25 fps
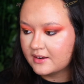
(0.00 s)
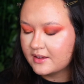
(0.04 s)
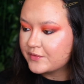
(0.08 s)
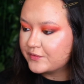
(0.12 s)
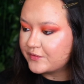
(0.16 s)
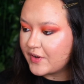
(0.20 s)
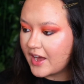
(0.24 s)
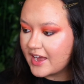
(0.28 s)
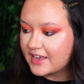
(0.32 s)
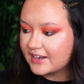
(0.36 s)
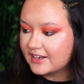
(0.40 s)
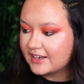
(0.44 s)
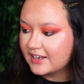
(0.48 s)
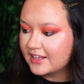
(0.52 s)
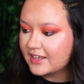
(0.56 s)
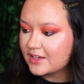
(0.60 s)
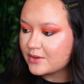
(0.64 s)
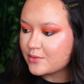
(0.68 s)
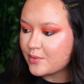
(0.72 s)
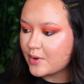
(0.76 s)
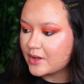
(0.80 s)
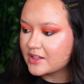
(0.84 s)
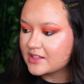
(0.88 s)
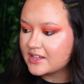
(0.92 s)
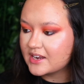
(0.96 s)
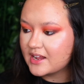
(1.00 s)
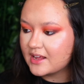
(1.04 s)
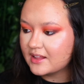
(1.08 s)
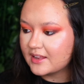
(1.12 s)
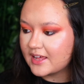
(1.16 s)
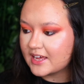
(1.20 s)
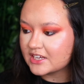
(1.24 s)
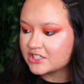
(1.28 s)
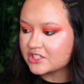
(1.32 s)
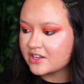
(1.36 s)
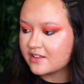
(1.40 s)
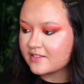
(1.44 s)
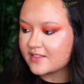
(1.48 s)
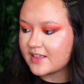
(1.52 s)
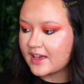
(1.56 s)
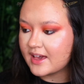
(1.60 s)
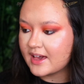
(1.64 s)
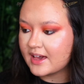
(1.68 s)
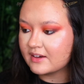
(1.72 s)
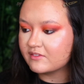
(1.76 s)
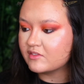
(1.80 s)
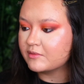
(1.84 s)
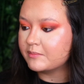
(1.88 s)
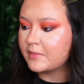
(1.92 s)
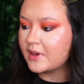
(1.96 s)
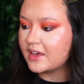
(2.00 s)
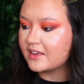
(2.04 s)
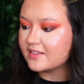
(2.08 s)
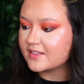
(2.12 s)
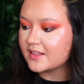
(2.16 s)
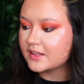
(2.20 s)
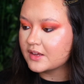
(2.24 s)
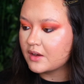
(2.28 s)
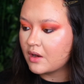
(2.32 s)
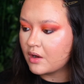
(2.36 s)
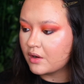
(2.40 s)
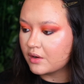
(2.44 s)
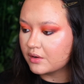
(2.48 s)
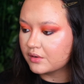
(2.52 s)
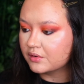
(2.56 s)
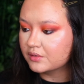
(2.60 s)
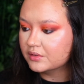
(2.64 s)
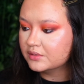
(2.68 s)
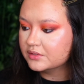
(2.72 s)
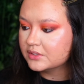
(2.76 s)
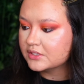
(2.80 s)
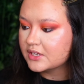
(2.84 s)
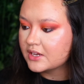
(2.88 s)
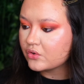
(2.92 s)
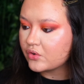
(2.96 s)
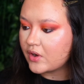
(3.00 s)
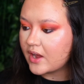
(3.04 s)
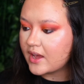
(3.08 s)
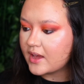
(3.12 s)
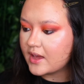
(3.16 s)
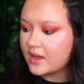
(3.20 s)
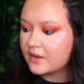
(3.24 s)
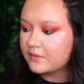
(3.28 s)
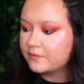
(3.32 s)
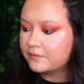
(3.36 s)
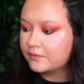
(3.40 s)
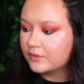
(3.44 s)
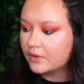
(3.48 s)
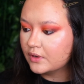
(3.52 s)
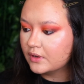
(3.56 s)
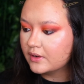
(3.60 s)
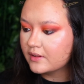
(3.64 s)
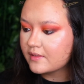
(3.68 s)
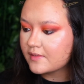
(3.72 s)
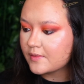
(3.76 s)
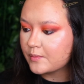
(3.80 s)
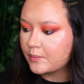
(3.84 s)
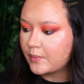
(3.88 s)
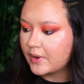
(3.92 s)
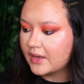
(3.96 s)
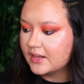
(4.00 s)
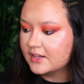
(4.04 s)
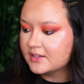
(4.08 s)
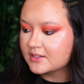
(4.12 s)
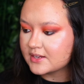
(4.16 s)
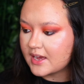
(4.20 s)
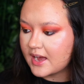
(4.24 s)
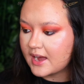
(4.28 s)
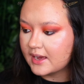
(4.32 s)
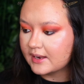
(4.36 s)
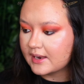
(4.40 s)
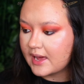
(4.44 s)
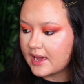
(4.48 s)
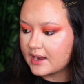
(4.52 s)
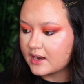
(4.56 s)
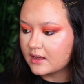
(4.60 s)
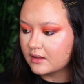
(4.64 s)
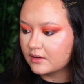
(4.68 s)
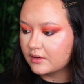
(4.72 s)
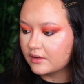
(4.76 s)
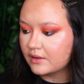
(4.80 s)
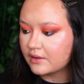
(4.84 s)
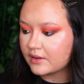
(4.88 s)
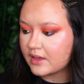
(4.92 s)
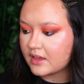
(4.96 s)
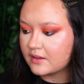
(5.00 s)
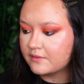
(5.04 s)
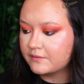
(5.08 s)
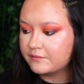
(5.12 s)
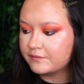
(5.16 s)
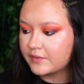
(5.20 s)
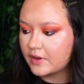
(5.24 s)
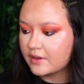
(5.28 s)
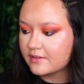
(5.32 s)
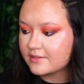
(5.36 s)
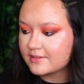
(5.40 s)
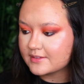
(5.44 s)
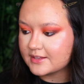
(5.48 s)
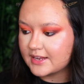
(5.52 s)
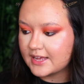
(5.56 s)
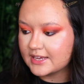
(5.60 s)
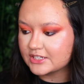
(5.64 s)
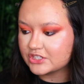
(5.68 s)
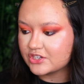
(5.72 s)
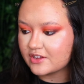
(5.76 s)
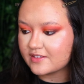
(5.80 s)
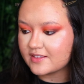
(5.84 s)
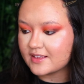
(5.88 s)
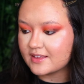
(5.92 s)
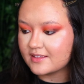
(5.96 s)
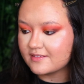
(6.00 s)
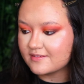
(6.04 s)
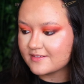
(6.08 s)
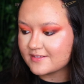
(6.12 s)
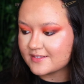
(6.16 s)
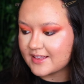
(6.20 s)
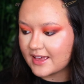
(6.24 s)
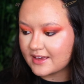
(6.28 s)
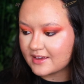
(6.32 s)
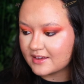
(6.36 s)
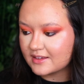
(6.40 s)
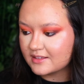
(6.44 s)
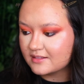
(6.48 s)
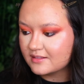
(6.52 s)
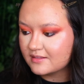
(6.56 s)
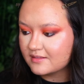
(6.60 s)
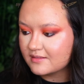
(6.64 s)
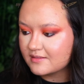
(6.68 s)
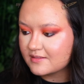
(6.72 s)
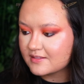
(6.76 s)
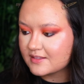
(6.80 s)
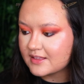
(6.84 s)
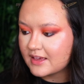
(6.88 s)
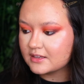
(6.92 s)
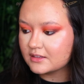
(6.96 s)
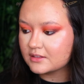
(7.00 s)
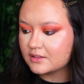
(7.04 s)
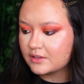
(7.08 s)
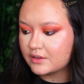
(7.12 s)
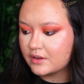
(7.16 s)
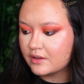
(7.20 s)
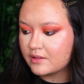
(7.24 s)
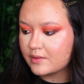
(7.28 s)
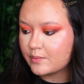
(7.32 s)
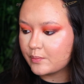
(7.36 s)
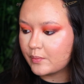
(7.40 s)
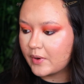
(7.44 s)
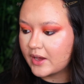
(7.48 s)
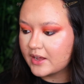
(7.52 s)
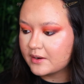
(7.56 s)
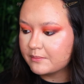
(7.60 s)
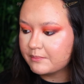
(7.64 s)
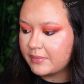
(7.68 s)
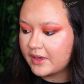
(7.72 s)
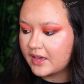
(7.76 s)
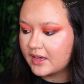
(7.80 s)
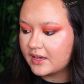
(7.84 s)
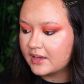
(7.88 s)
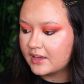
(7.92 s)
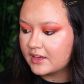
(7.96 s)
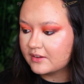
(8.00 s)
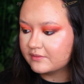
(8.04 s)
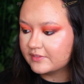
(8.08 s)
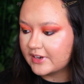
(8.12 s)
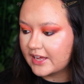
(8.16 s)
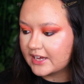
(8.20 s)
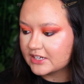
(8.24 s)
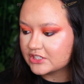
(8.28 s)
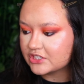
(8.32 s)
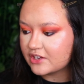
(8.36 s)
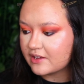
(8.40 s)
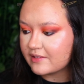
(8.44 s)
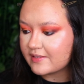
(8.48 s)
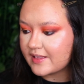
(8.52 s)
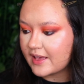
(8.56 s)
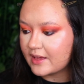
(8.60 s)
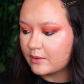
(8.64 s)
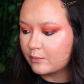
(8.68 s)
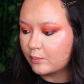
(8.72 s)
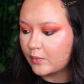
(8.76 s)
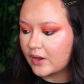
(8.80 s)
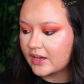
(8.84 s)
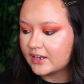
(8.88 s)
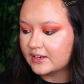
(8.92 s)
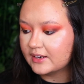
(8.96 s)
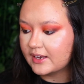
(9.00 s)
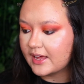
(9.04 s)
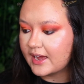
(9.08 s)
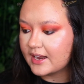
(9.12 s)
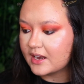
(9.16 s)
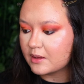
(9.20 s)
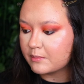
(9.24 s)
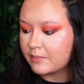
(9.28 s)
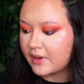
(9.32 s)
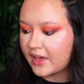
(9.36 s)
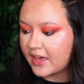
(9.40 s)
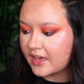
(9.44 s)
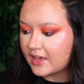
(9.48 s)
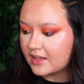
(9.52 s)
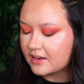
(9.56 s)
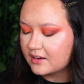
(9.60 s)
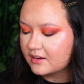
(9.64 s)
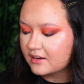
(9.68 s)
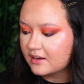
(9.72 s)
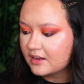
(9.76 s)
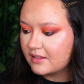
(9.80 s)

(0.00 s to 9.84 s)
Finally, quality lashes that have amazing hold. Create a flawless winged eyeliner look and false lashes in seconds. Includes one pair of lashes and one liner pen.